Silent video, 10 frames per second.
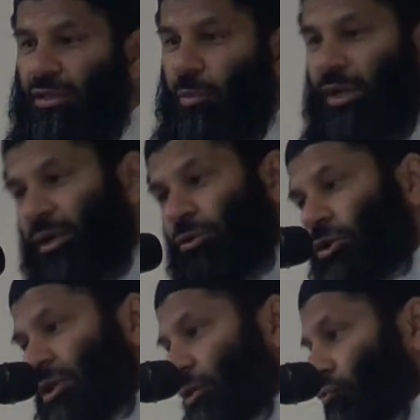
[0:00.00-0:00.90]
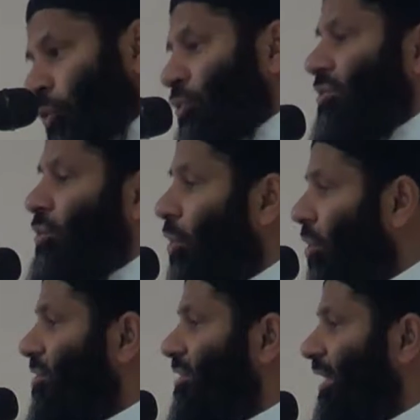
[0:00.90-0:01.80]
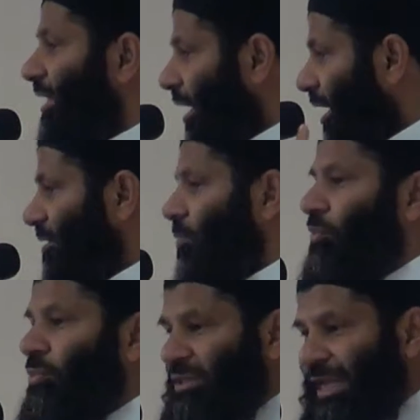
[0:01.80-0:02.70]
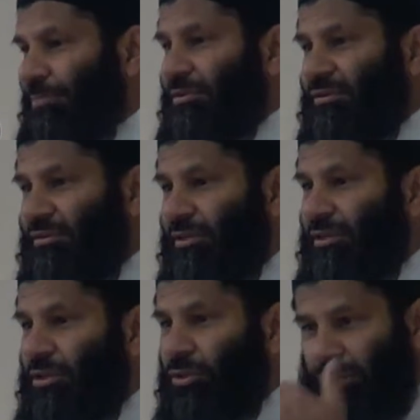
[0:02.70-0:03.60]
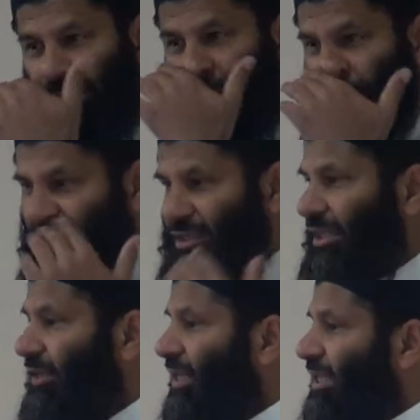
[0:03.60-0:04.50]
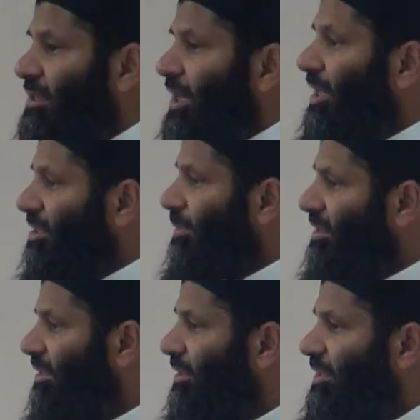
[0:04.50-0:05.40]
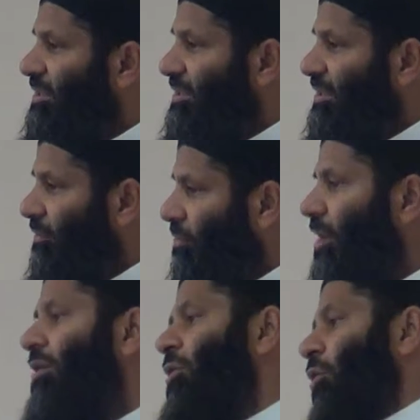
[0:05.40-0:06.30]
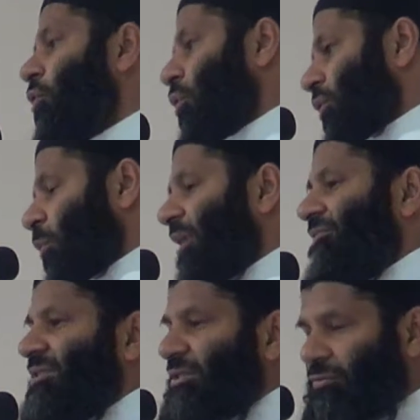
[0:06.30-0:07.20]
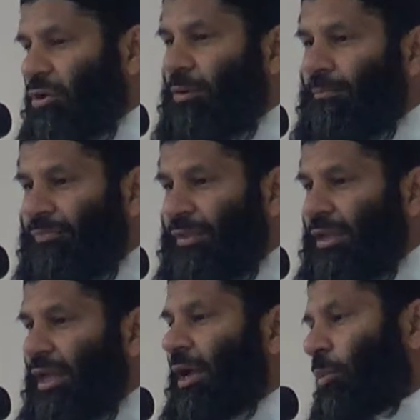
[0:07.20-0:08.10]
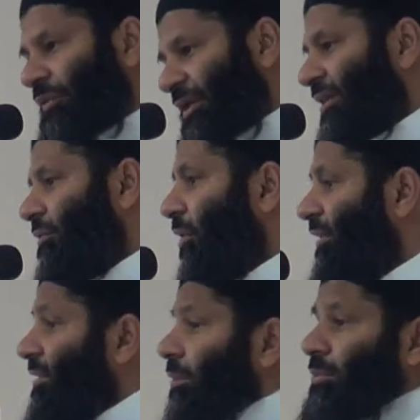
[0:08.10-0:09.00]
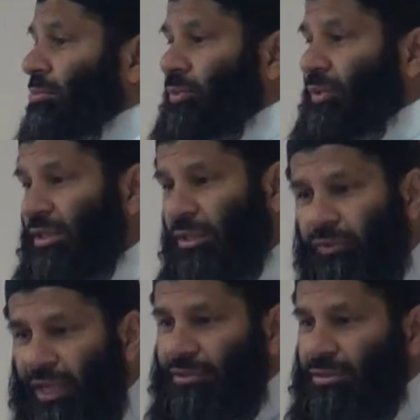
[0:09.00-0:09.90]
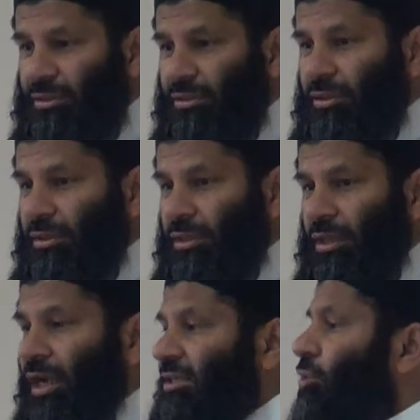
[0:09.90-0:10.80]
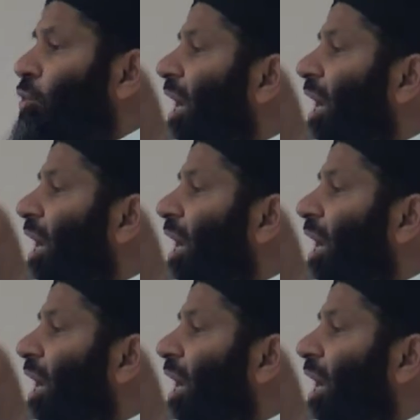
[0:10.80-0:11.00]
And when I go to the root cause and I ask what's happened, you see the person, either the husband is in the wrong or the wife is in the wrong. And when they're in the wrong, they say, oh, we didn't know that. I said, you